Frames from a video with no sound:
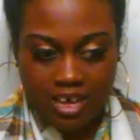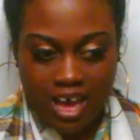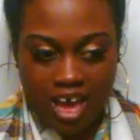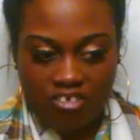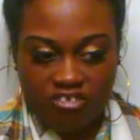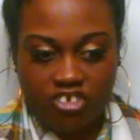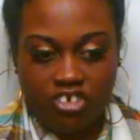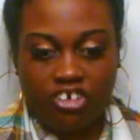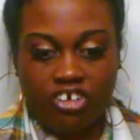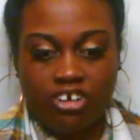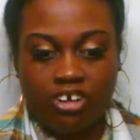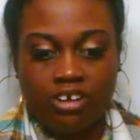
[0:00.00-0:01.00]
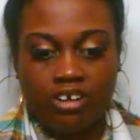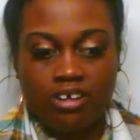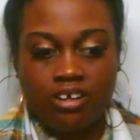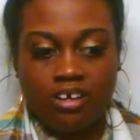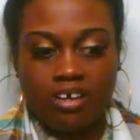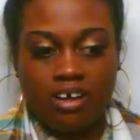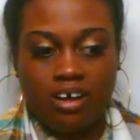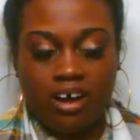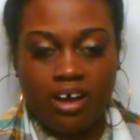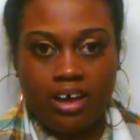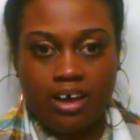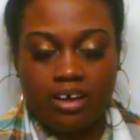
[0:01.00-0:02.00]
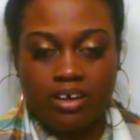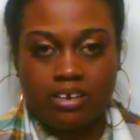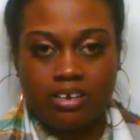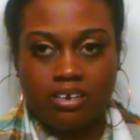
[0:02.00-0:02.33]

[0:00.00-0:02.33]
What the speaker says: after I had